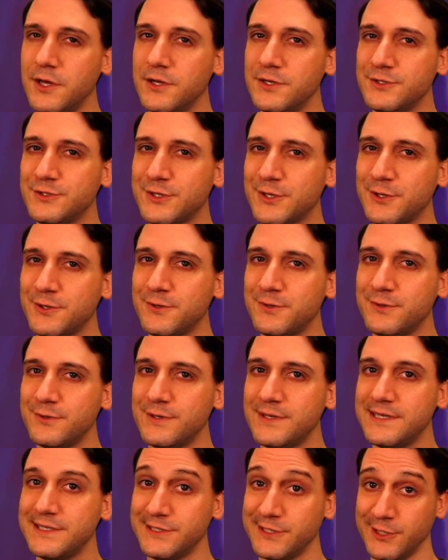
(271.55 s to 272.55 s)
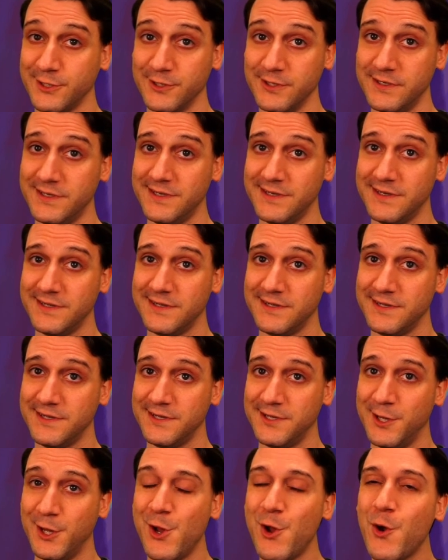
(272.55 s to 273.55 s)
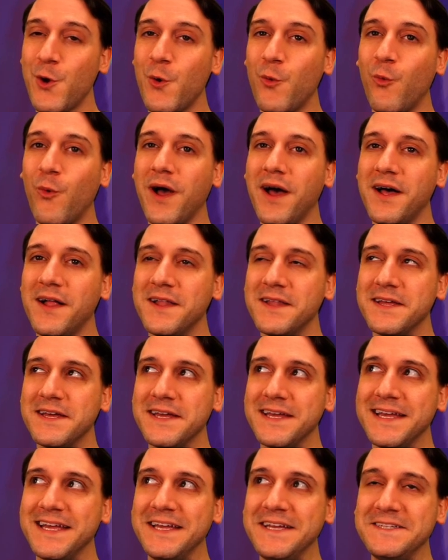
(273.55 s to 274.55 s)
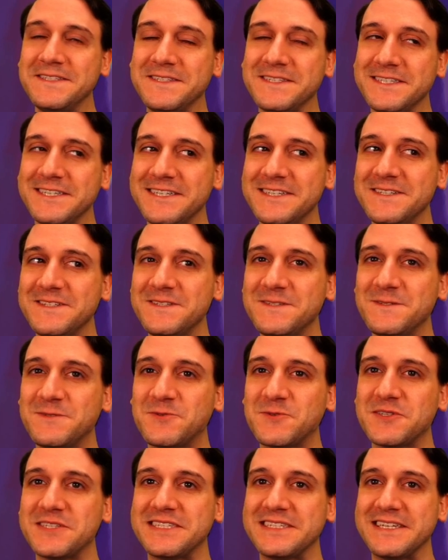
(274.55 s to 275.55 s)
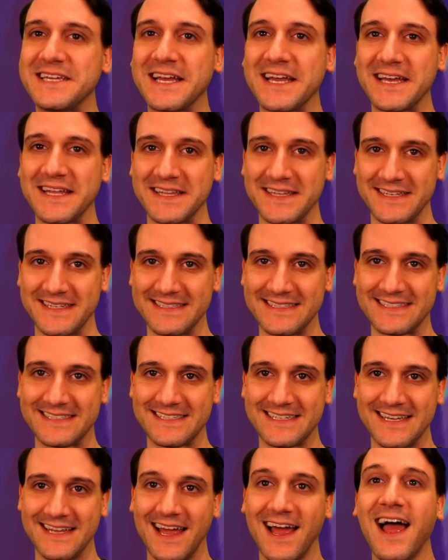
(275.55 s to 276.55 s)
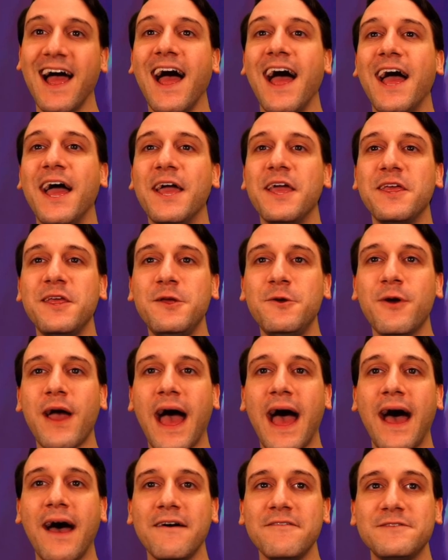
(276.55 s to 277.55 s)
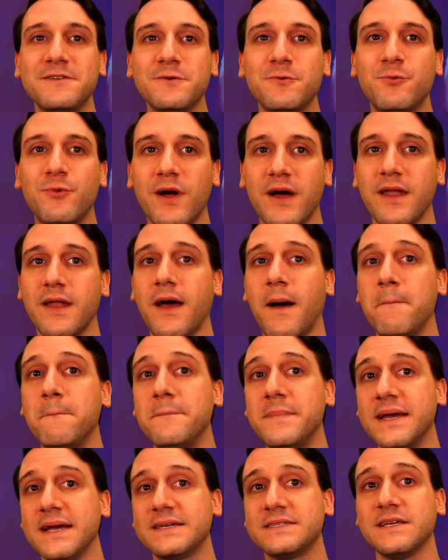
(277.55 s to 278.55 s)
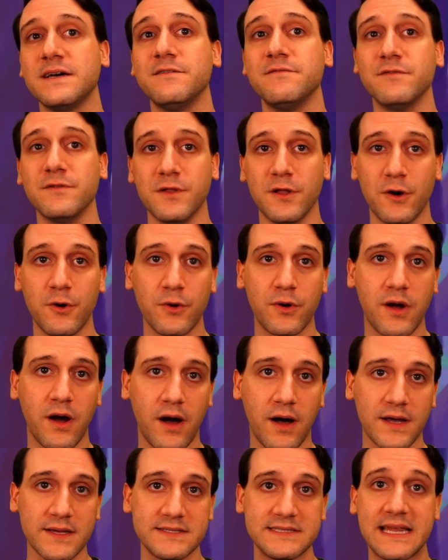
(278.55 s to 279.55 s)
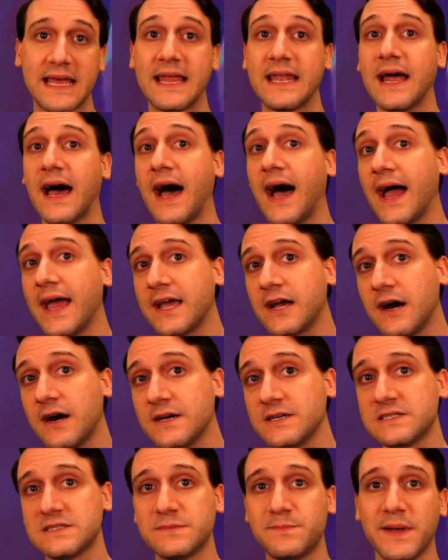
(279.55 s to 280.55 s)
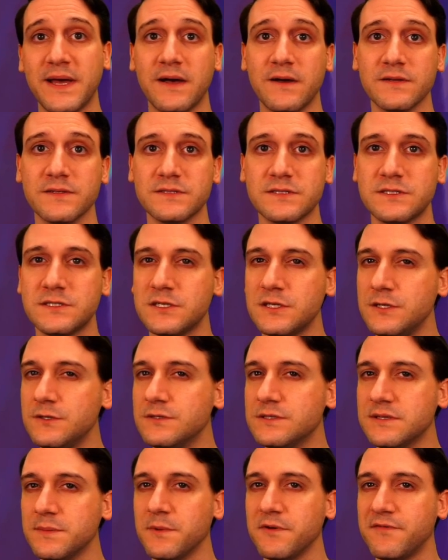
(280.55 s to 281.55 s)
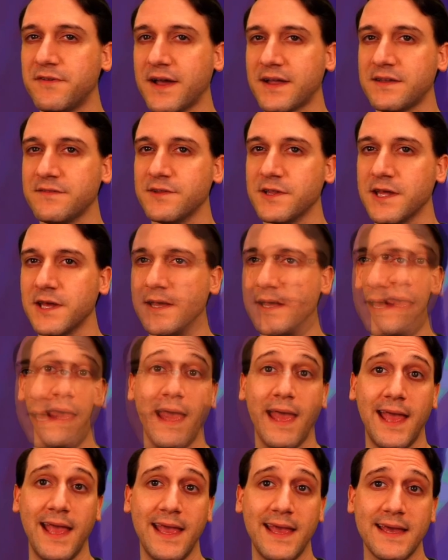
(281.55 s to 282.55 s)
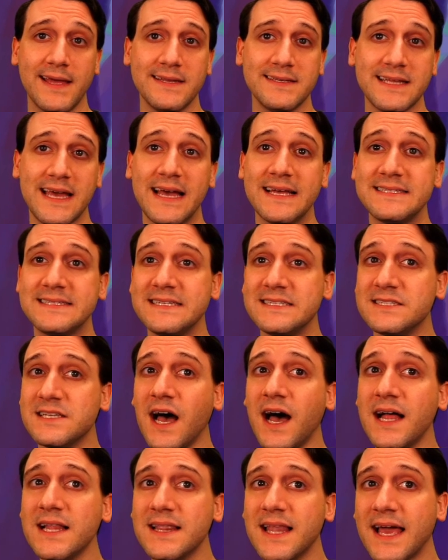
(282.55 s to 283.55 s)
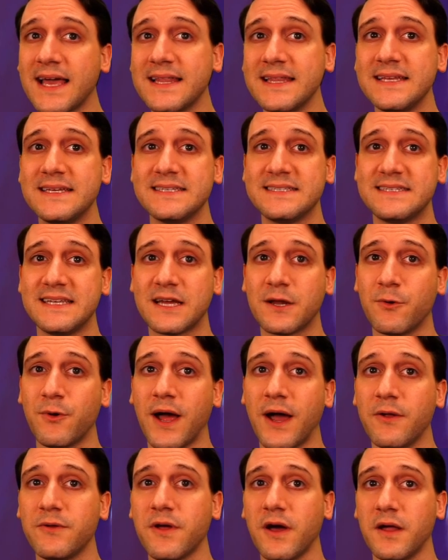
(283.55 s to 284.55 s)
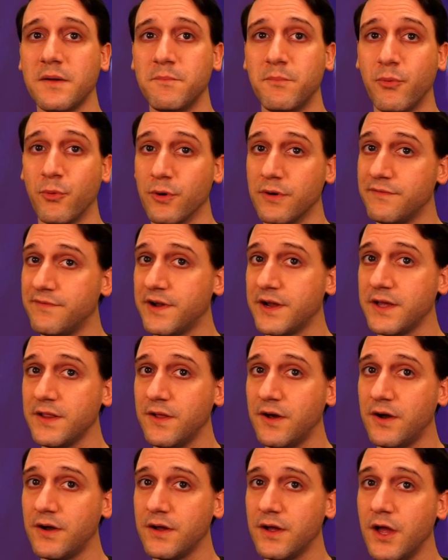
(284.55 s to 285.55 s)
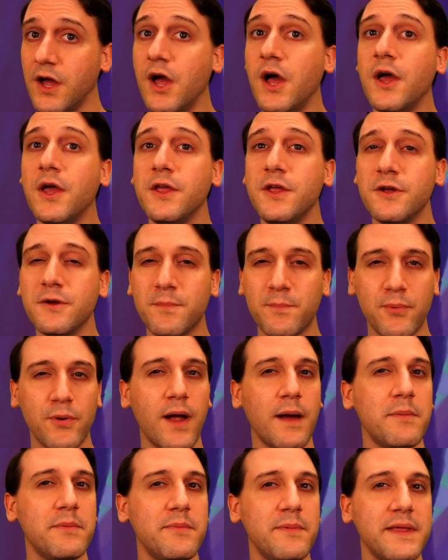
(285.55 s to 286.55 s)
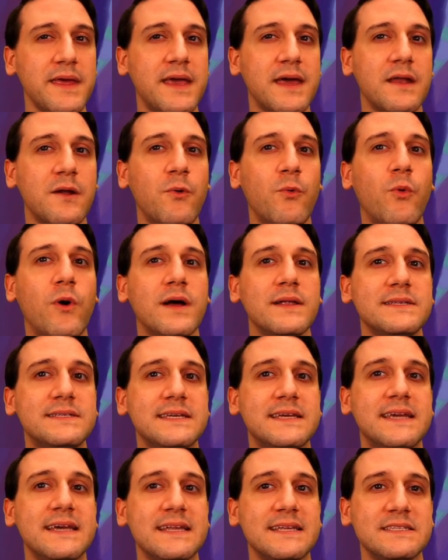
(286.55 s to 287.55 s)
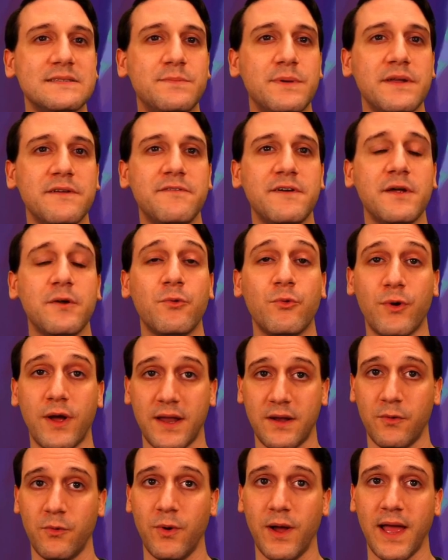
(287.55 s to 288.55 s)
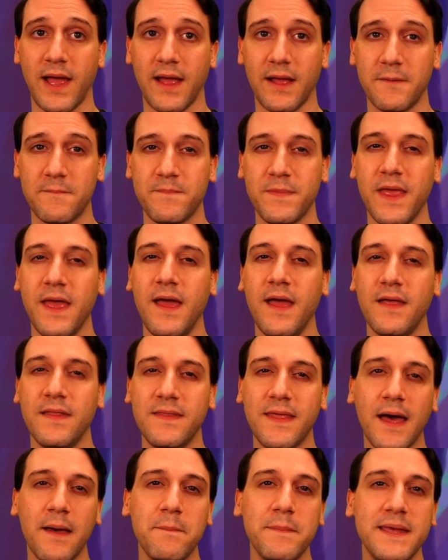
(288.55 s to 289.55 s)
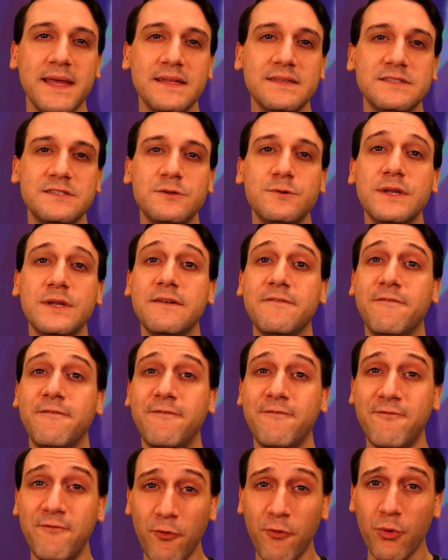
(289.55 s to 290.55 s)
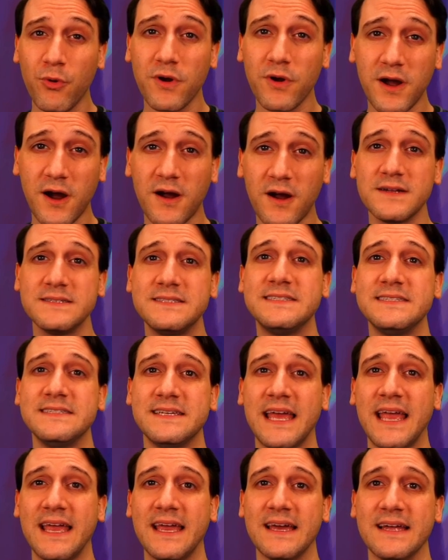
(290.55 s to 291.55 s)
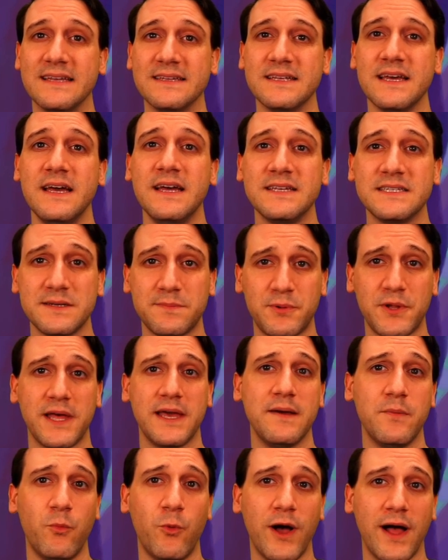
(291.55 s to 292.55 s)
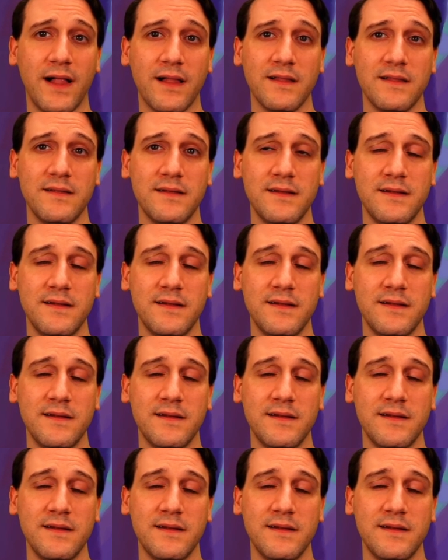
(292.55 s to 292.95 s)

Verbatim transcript: So, is he good? Well, he's interesting at least. You have to run a mix of low-cost and high-cost spells to use him effectively, and as he's not likely to stick around on board very long, you're probably going to want to get his benefit right away. That means you need 4 cards in hand to play him well.